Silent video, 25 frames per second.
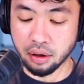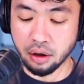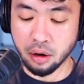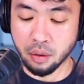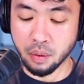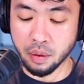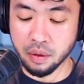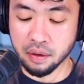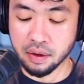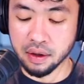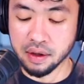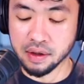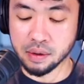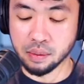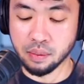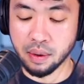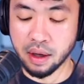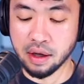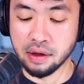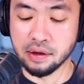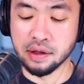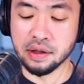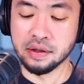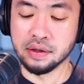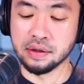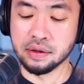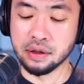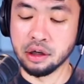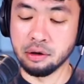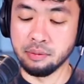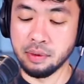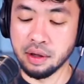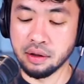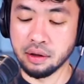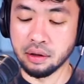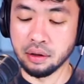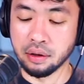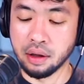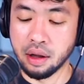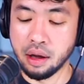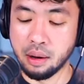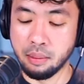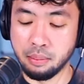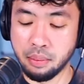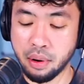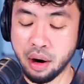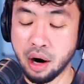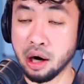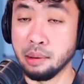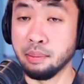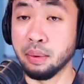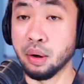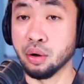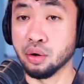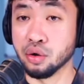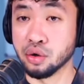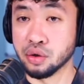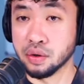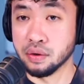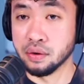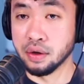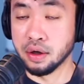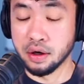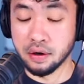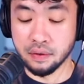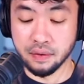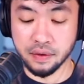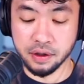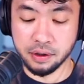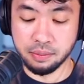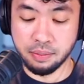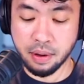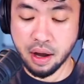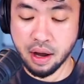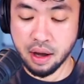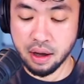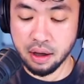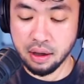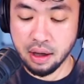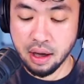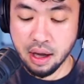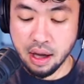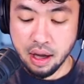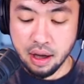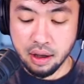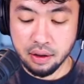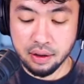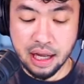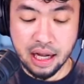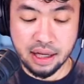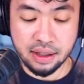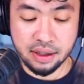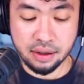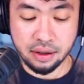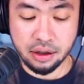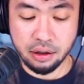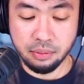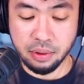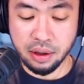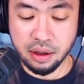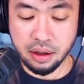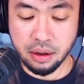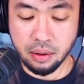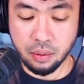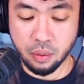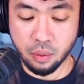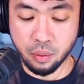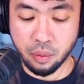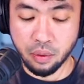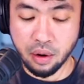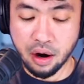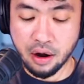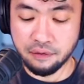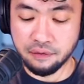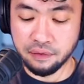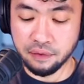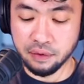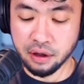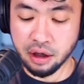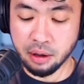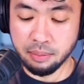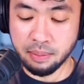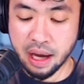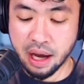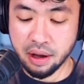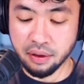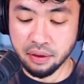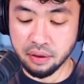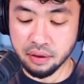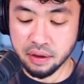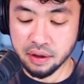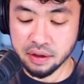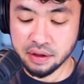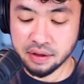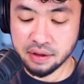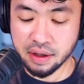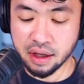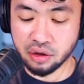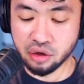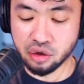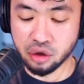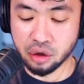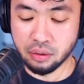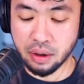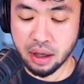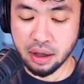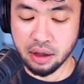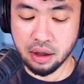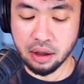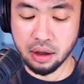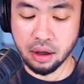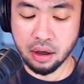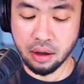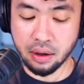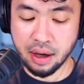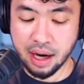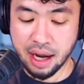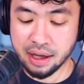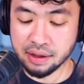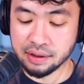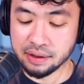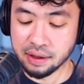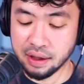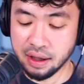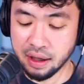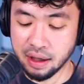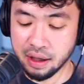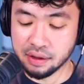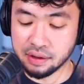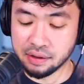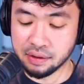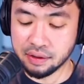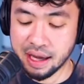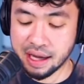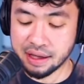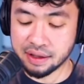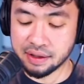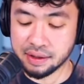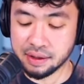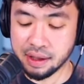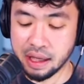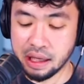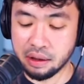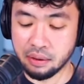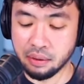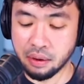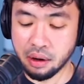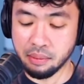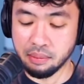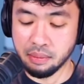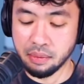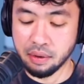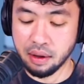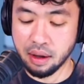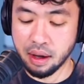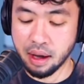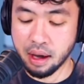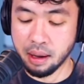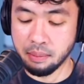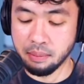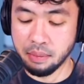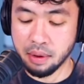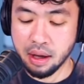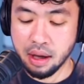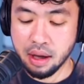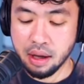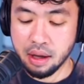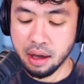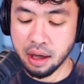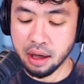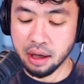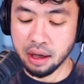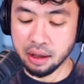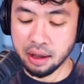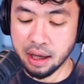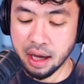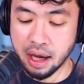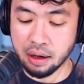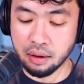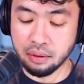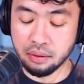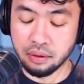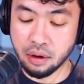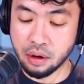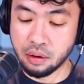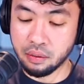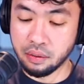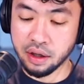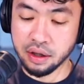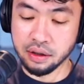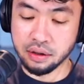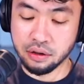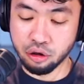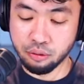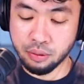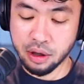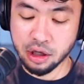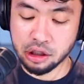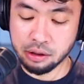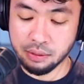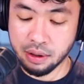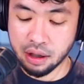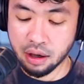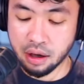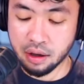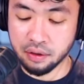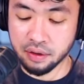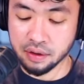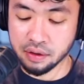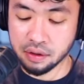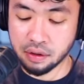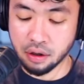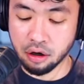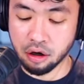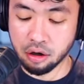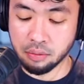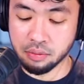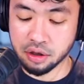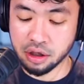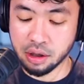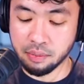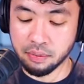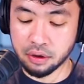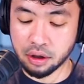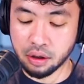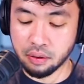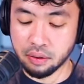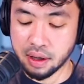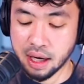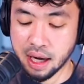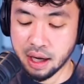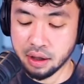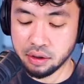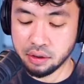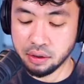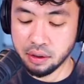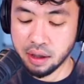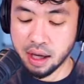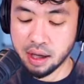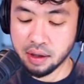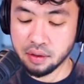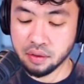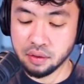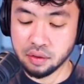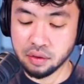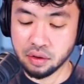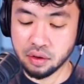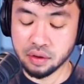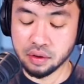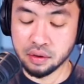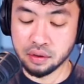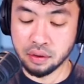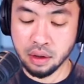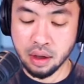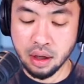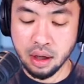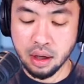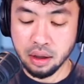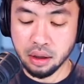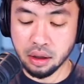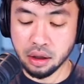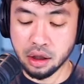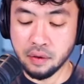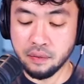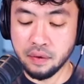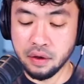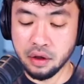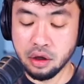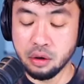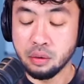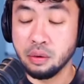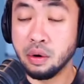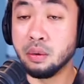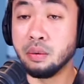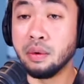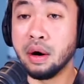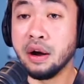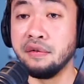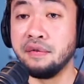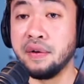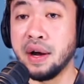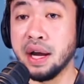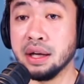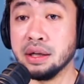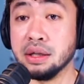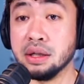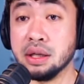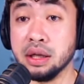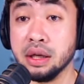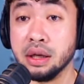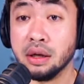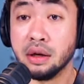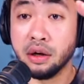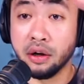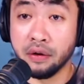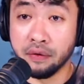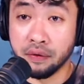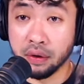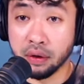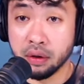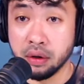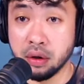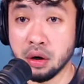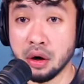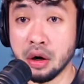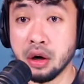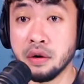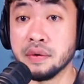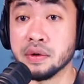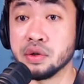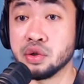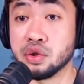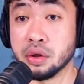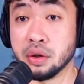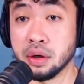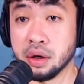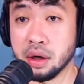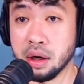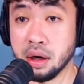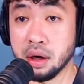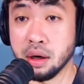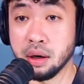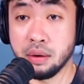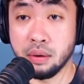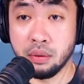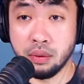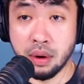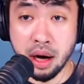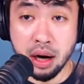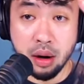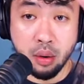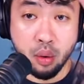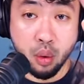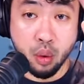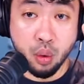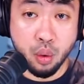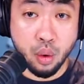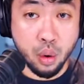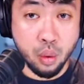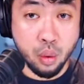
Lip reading: going this way. And this is going to be the lumbar portion there of the spine. That's going to be roughly about this section right here as it hits that sacrum. And again, don't worry too much about all these terms I'm throwing at you guys. Just giving you a rough idea of the curvature here. Right.